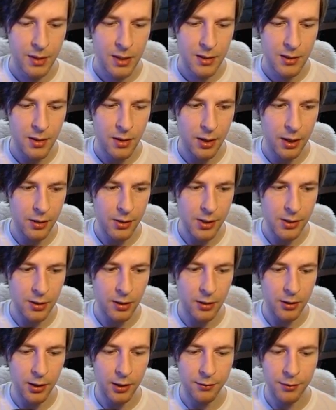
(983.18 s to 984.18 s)
So I think I'm just
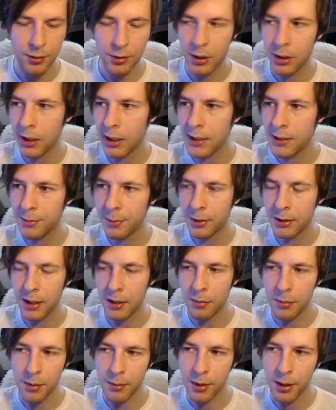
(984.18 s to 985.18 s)
going to click for three credits, put
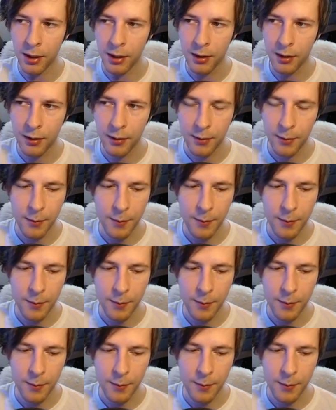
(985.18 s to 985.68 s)
down Mimic.